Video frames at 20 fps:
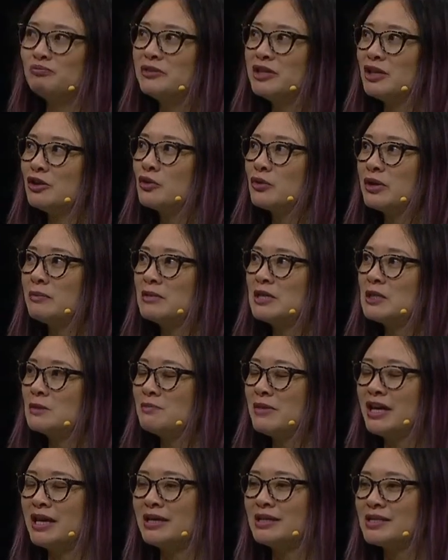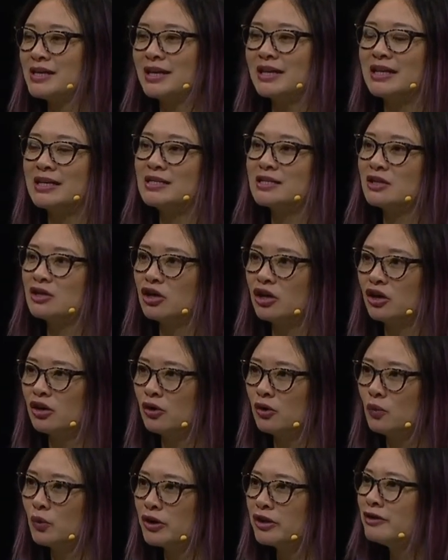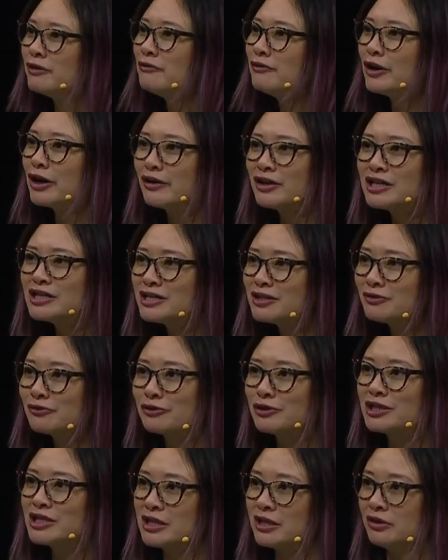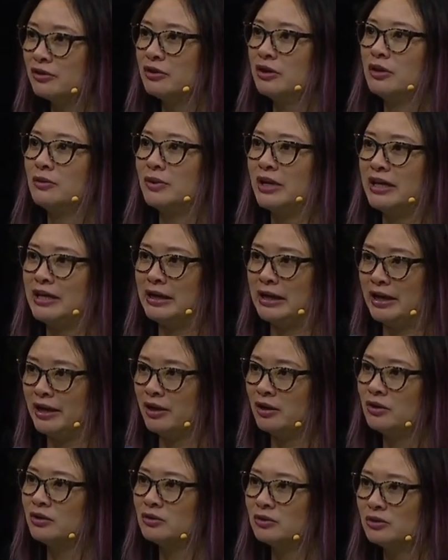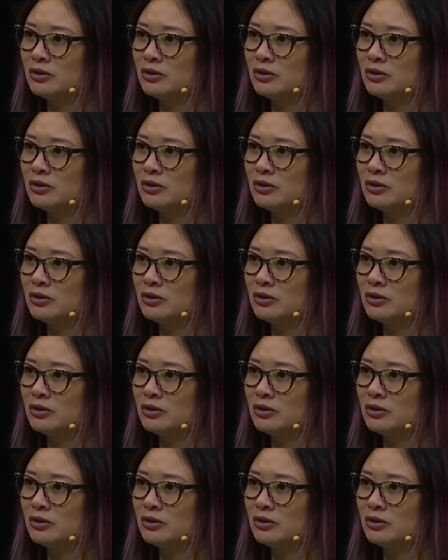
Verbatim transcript: the agreements made decades ago, we're in a very different era right now